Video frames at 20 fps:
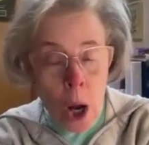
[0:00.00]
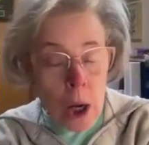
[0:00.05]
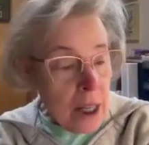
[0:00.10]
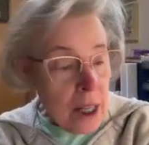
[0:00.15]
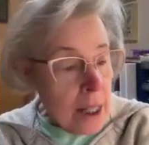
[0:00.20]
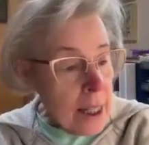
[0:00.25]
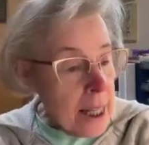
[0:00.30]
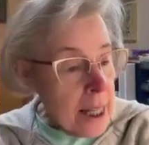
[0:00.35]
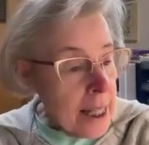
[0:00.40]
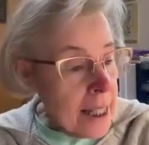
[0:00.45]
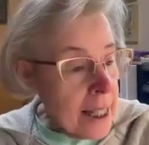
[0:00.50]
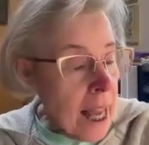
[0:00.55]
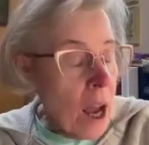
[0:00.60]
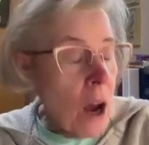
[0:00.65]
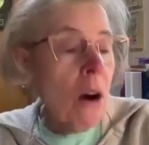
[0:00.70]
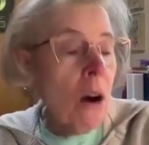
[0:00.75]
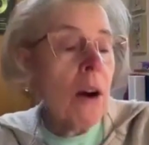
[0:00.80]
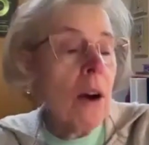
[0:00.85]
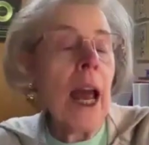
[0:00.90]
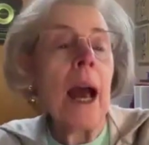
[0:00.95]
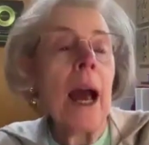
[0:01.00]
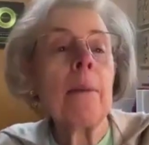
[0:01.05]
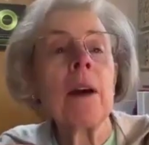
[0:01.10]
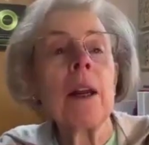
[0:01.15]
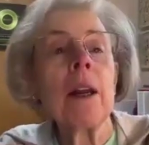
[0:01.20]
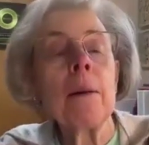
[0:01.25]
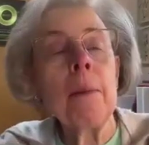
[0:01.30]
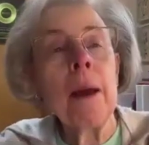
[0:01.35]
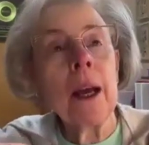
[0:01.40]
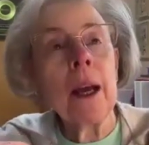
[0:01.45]
Does he say, okay, I'm
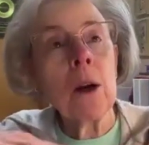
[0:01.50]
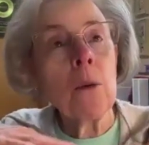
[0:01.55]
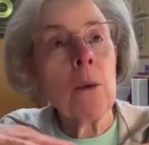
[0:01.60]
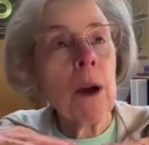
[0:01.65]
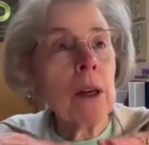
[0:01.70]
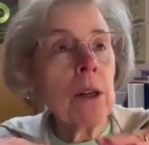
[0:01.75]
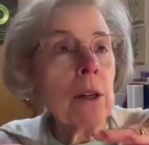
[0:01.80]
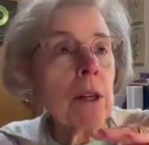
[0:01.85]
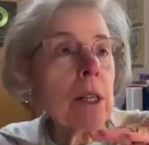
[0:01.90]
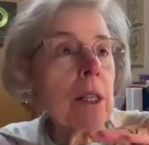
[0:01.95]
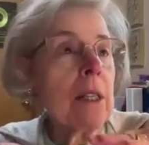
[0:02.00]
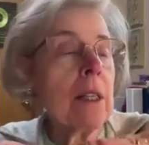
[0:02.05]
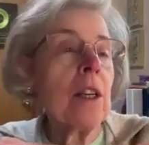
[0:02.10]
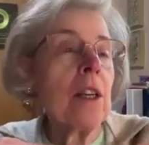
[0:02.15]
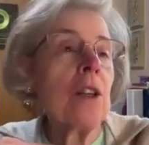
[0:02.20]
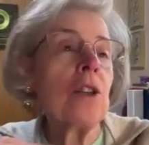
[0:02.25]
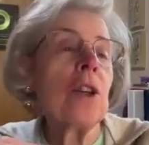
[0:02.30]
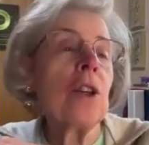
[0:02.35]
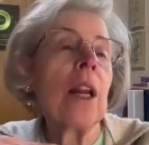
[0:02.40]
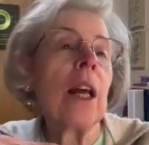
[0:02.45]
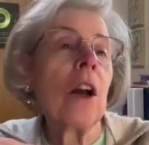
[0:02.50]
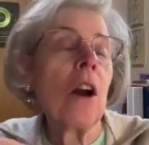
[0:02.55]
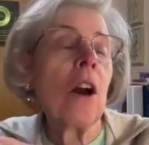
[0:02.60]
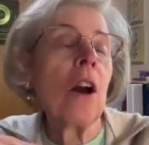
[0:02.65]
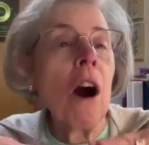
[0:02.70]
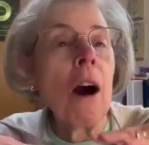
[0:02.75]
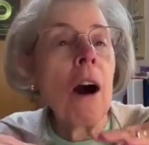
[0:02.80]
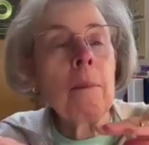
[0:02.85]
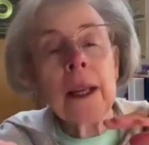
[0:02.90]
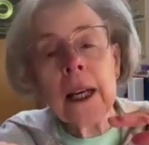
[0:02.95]
going to make a rudder decision and
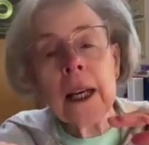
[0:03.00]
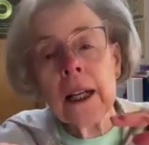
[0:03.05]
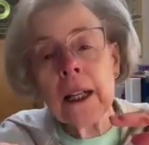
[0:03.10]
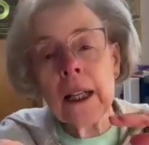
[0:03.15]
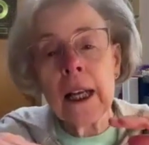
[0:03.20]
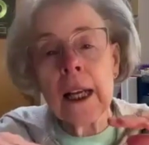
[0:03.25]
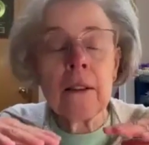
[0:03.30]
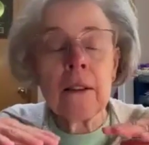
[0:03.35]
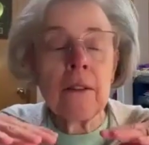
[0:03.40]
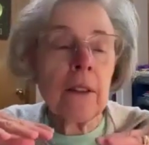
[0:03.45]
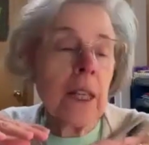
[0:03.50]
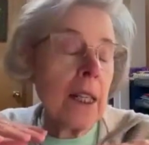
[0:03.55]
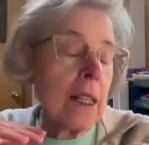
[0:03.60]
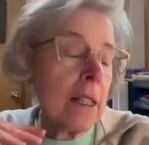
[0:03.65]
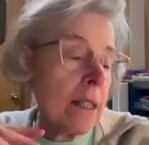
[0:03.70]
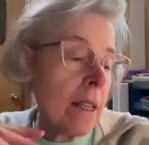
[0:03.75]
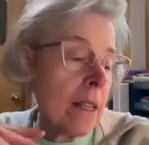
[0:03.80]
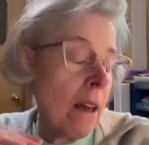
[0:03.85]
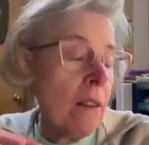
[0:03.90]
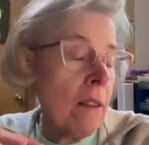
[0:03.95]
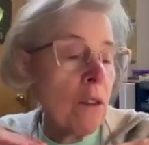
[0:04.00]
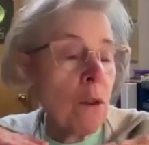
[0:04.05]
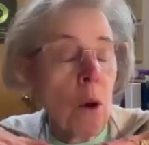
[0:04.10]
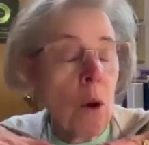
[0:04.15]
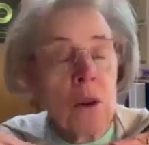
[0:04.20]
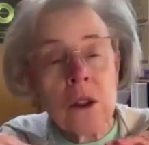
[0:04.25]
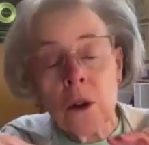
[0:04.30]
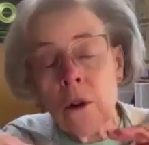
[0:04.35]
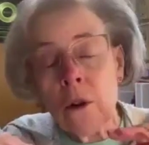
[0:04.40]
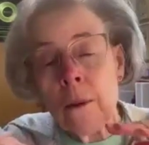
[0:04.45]
calmly and collectively decide that
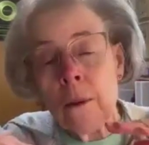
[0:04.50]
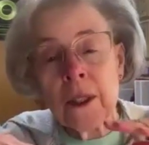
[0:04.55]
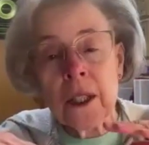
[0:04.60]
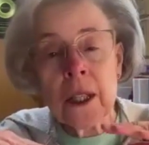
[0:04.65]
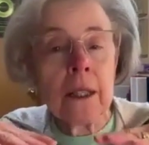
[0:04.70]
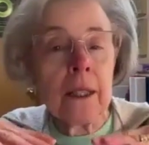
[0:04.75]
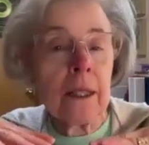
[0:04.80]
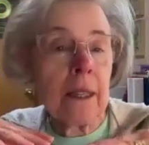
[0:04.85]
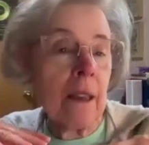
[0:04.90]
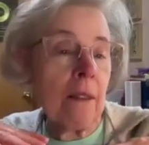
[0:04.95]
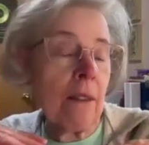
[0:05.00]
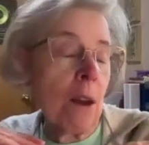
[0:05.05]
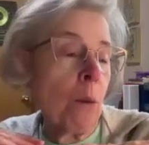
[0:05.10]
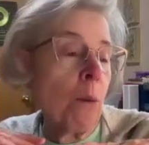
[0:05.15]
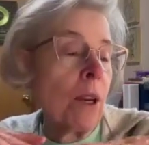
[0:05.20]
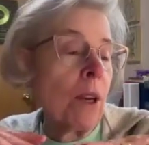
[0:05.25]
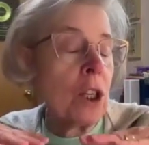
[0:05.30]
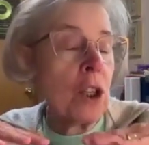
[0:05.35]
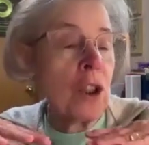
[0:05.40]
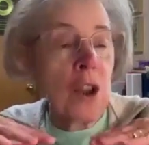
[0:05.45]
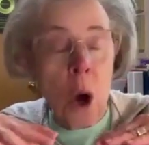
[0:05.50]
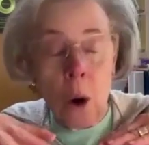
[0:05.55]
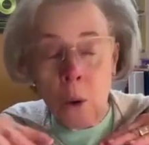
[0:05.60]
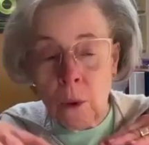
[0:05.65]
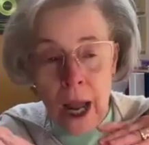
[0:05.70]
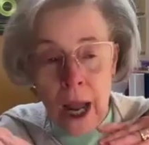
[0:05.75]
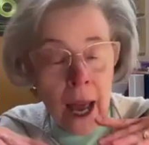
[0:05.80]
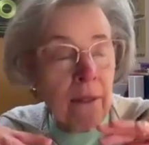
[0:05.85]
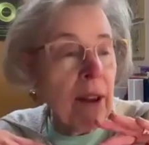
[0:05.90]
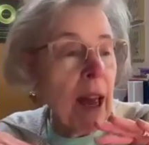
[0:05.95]
those crumbs can sit there. We
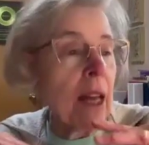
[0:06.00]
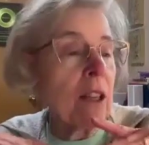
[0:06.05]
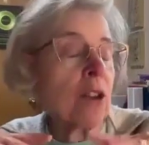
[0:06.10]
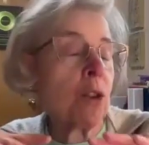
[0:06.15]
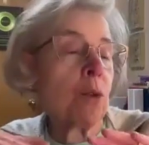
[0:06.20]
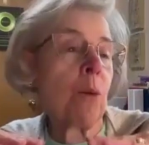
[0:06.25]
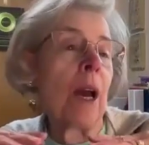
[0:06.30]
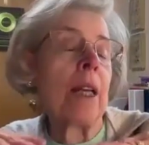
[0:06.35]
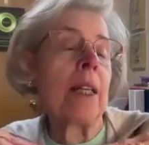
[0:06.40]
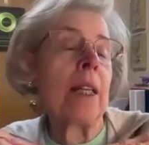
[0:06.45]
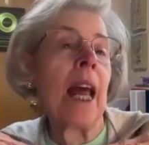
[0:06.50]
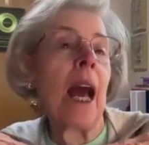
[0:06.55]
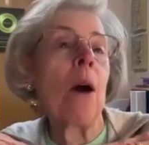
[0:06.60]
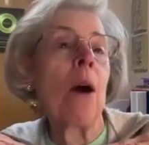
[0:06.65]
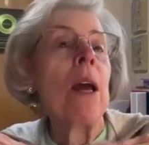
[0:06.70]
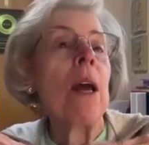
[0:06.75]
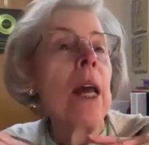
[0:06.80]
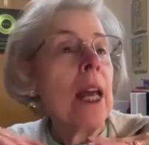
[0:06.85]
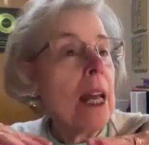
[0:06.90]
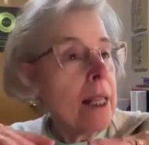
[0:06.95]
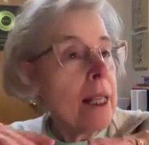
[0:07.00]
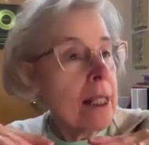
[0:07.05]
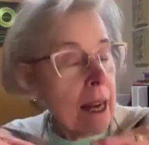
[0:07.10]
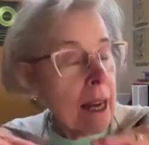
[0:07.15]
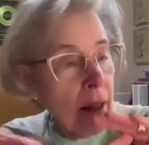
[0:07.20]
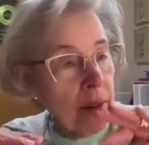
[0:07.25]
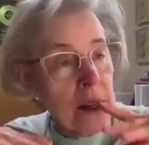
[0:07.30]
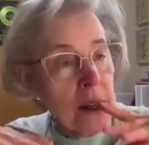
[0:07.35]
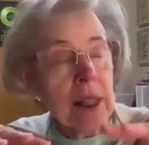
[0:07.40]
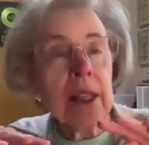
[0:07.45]
don't have ants right now. It's
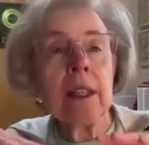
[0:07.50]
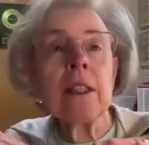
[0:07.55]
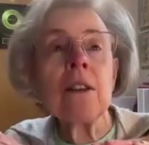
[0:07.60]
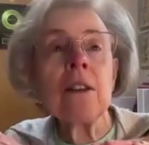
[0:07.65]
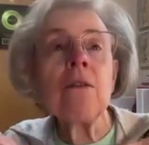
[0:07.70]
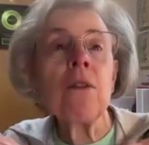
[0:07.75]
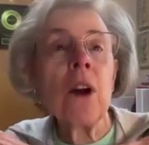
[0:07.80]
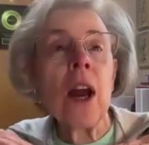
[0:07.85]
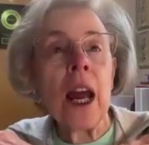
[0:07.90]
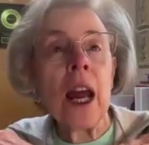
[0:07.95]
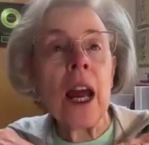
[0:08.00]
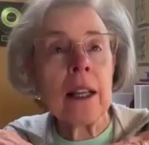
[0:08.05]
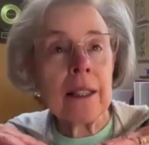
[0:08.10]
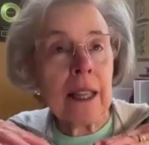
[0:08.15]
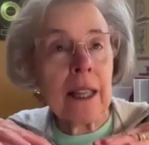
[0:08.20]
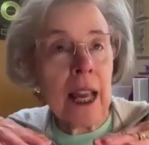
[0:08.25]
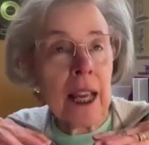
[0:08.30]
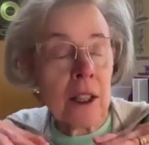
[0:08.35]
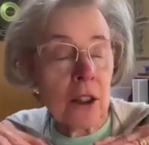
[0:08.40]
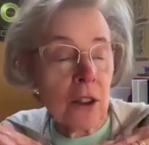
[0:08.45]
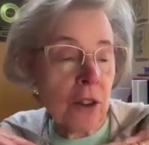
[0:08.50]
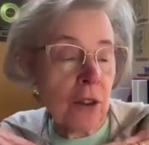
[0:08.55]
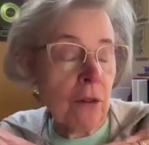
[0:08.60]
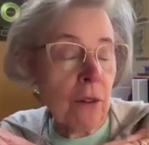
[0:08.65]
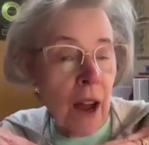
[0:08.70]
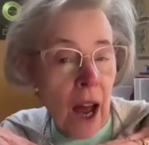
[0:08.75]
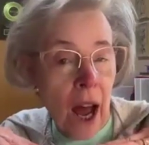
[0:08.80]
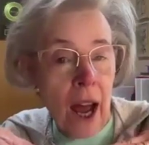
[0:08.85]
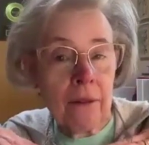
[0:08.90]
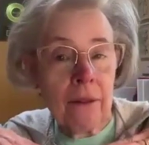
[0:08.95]
not the season for ants. They'll
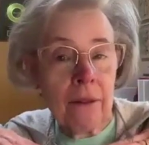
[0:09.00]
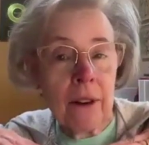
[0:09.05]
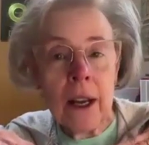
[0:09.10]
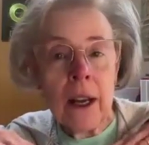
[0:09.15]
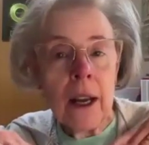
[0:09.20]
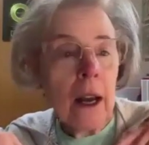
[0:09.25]
survive.